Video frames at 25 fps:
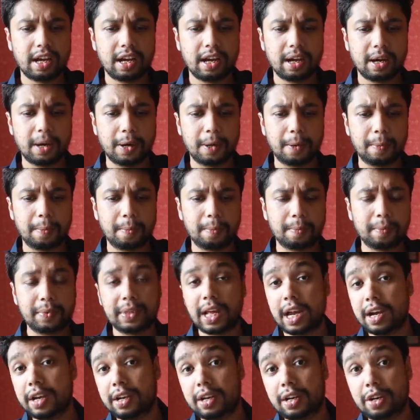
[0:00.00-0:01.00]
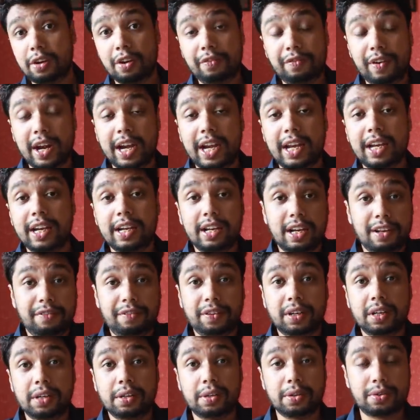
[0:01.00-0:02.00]
that you're finding it
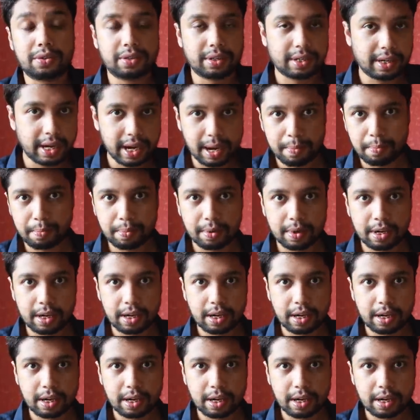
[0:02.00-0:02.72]
difficult to sleep,